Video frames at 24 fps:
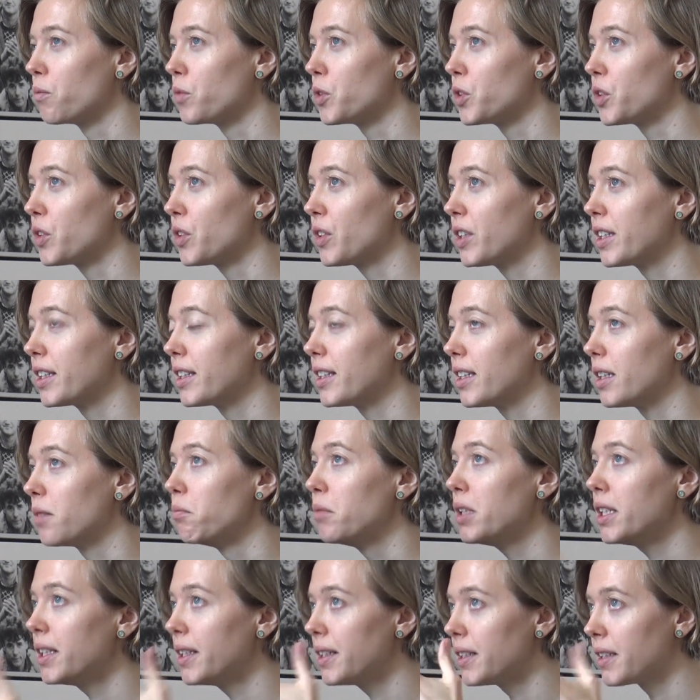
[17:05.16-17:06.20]
During the
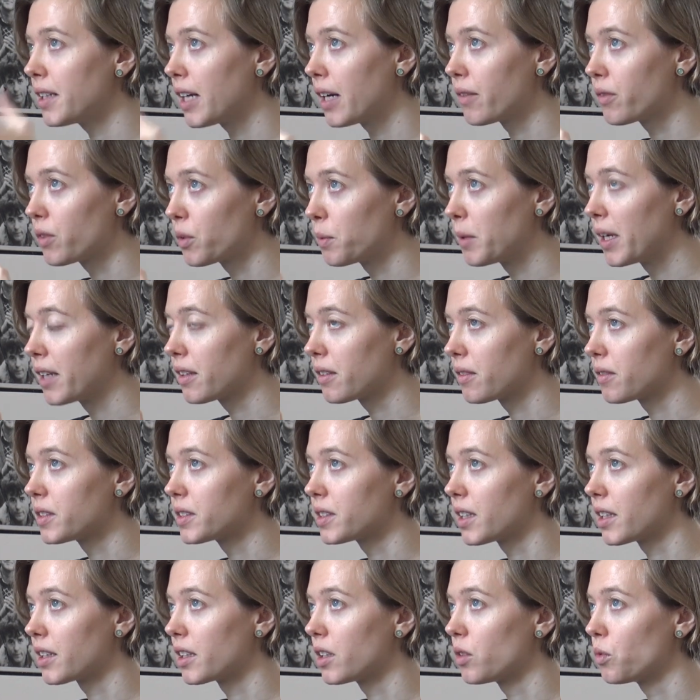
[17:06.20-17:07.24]
immediate aftermath of the
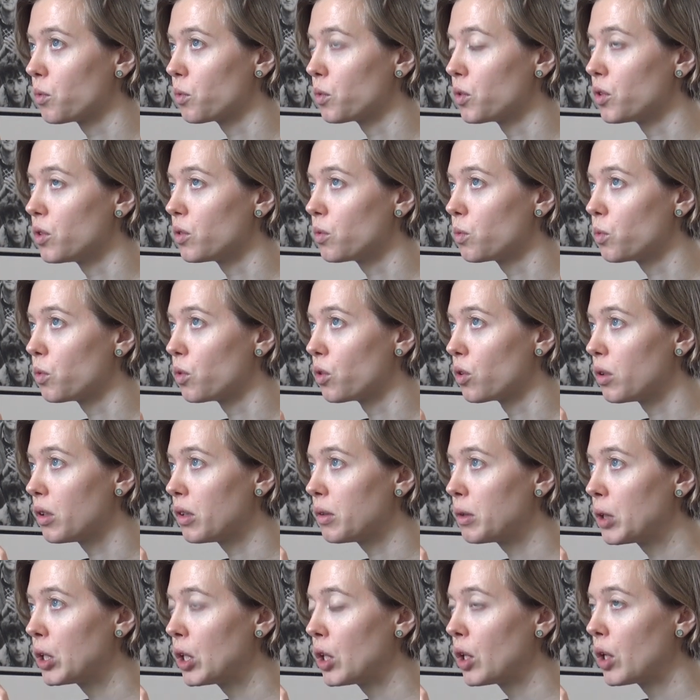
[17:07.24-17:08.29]
Second World
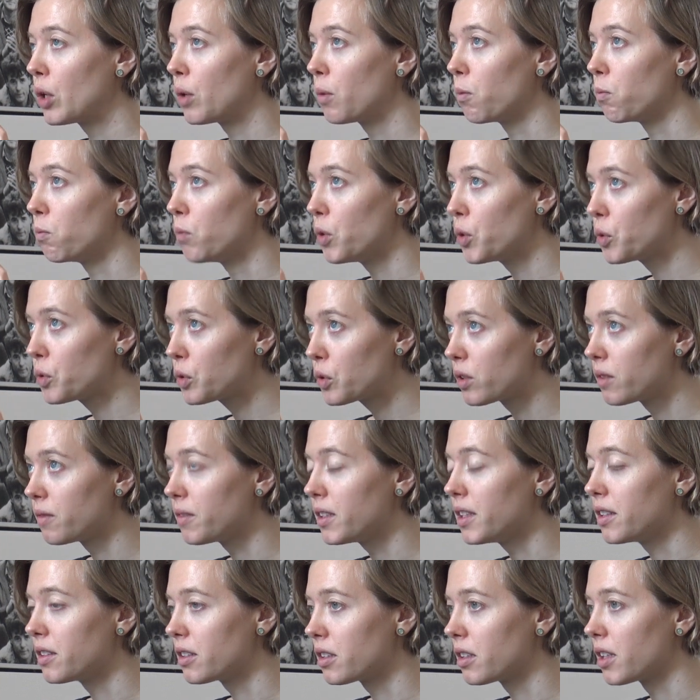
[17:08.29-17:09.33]
War, most of
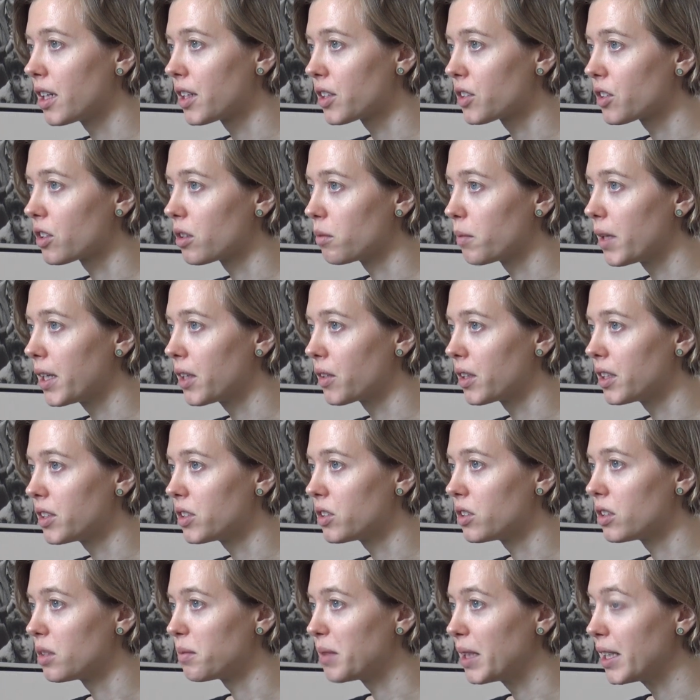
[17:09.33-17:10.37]
the international
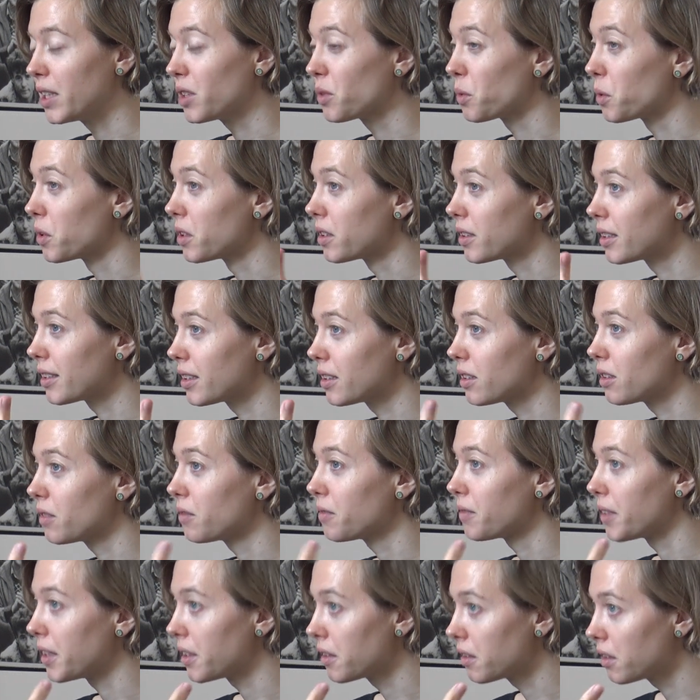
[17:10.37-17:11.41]
migration debates were still
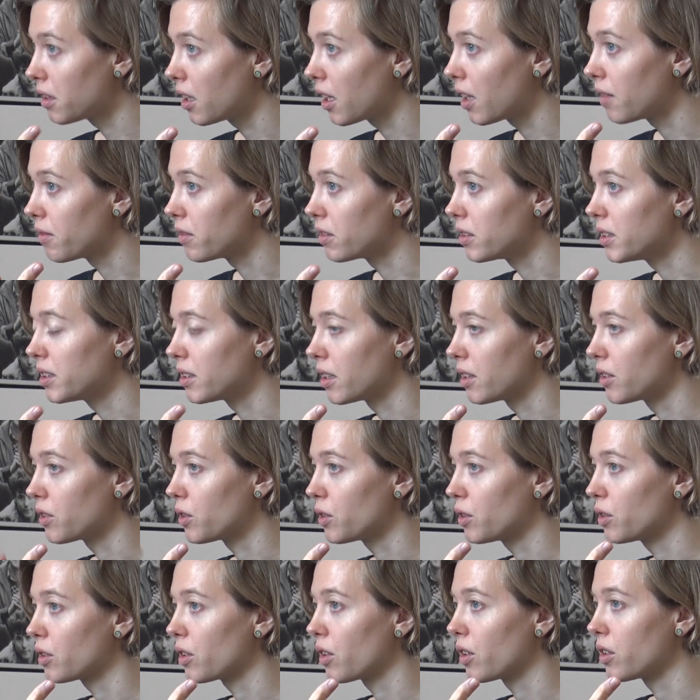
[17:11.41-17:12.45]
fairly heavily
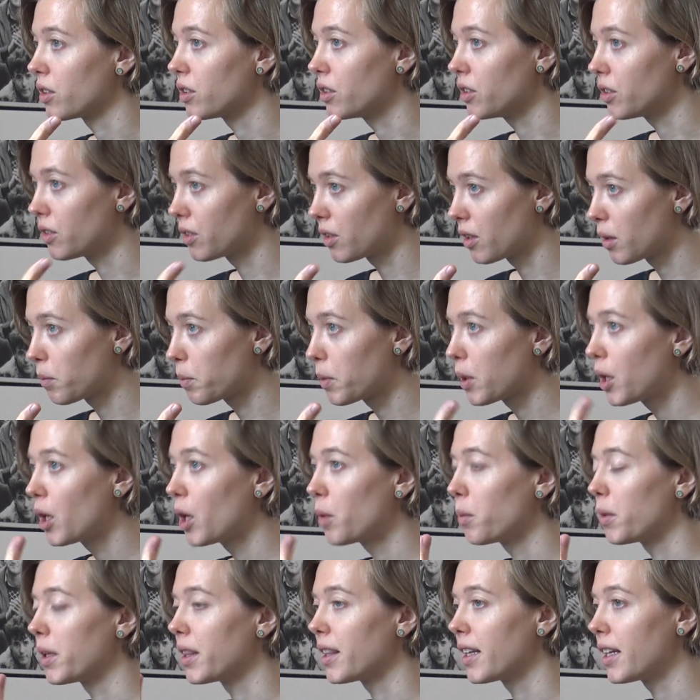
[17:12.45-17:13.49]
centered on Europe.
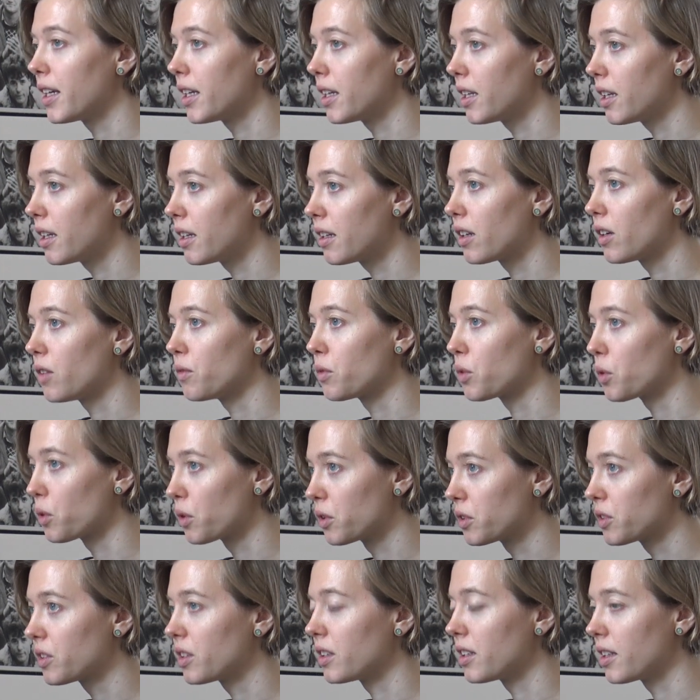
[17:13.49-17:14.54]
But then, of
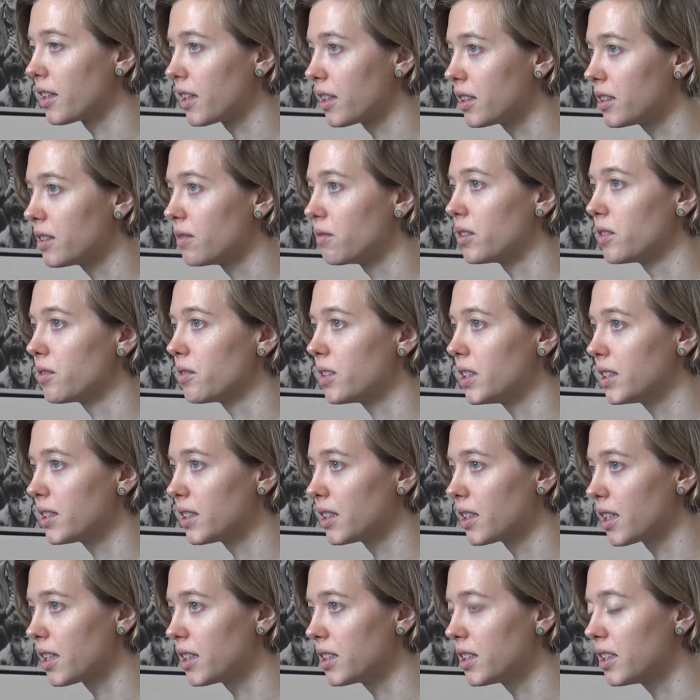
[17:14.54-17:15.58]
course, in the 1950s
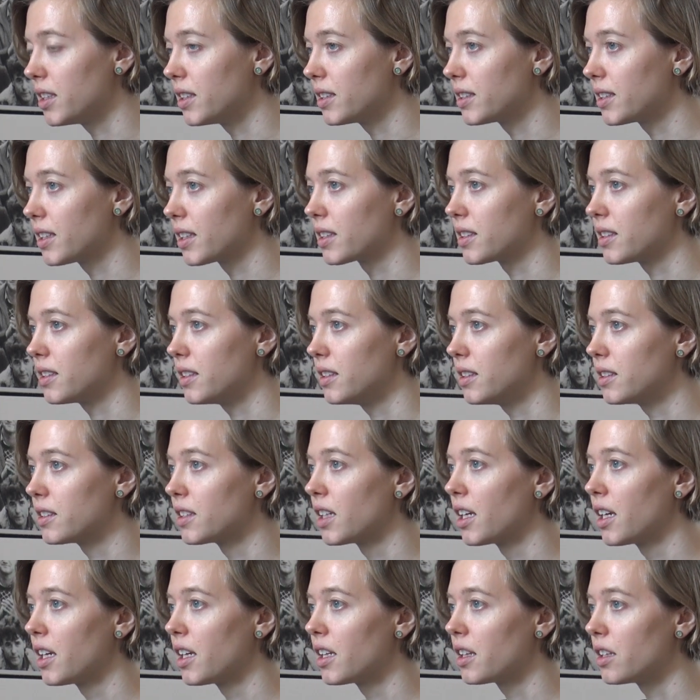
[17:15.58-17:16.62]
and 1960s,
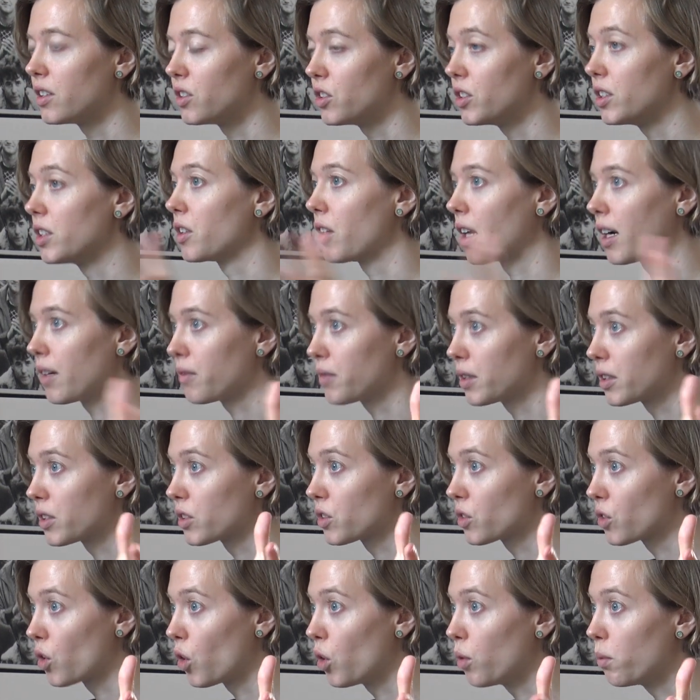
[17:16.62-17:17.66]
the geographic
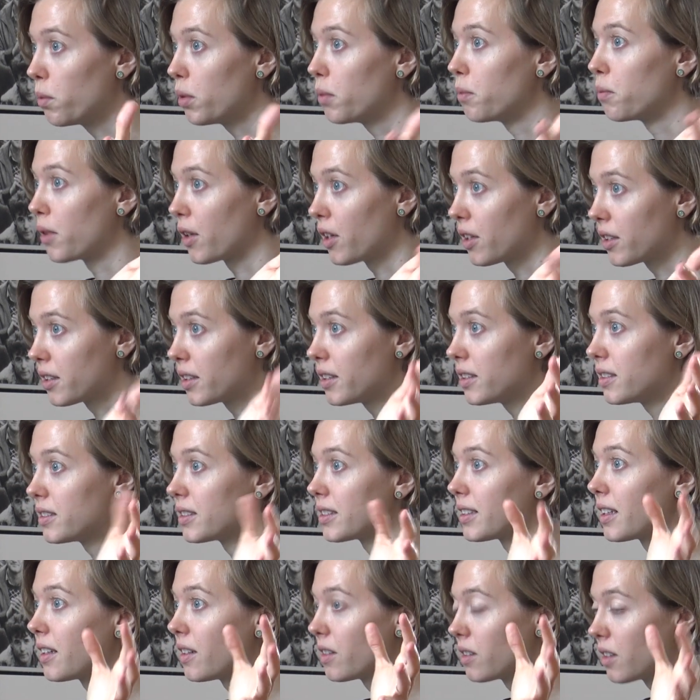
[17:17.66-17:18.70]
scope
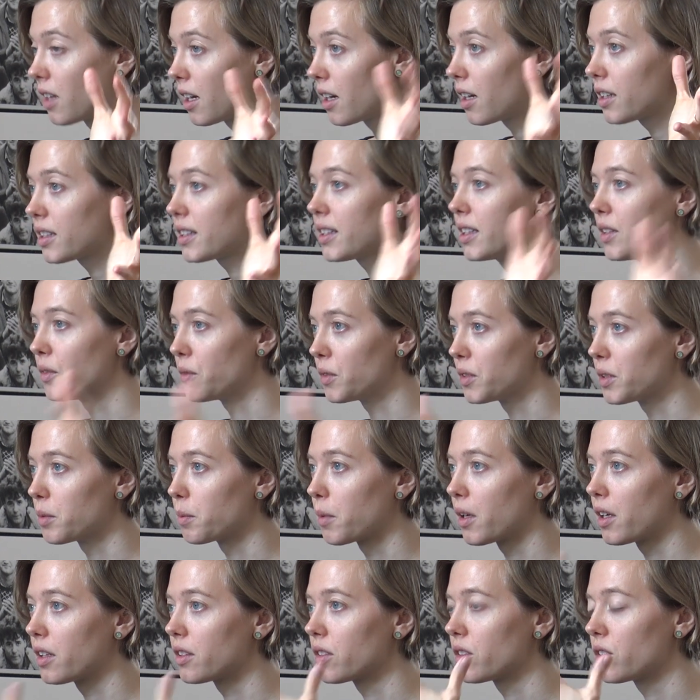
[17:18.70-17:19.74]
broadens a lot in
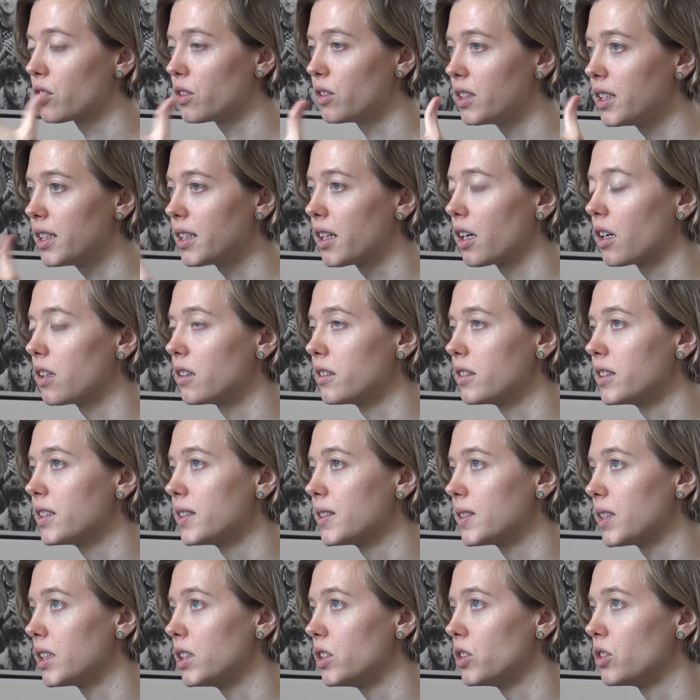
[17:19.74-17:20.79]
response to
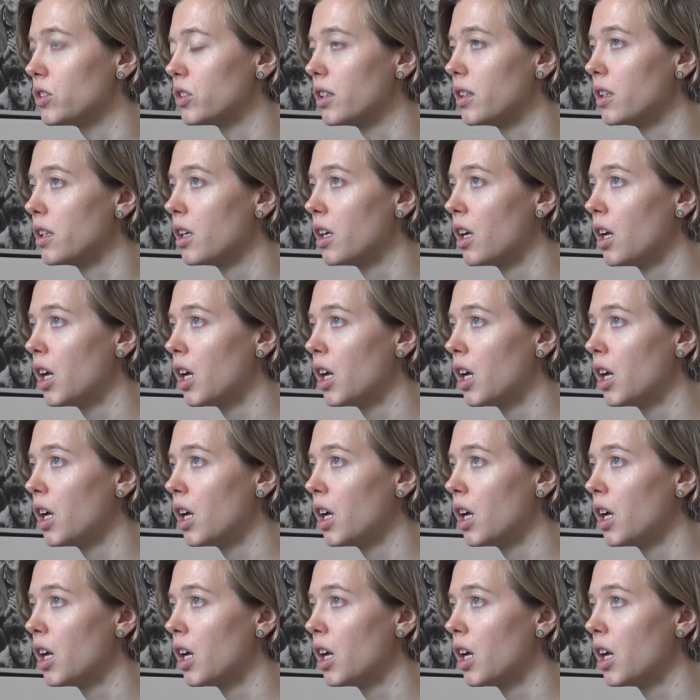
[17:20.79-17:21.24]
decolonization.